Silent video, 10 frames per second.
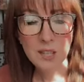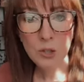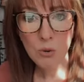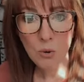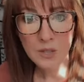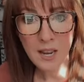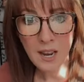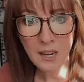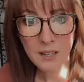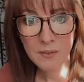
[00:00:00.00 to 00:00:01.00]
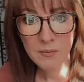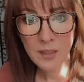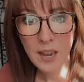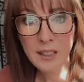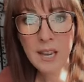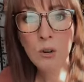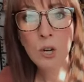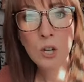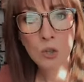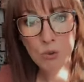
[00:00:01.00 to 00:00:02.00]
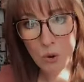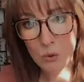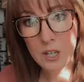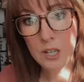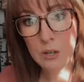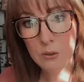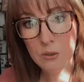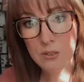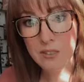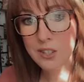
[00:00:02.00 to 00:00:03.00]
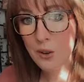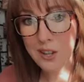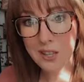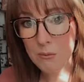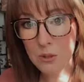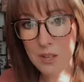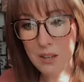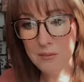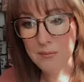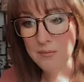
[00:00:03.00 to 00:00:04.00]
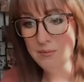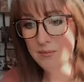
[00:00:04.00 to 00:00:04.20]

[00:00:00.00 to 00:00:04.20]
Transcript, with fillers: that's your whole day. And they are controlling you. Don't let them do that.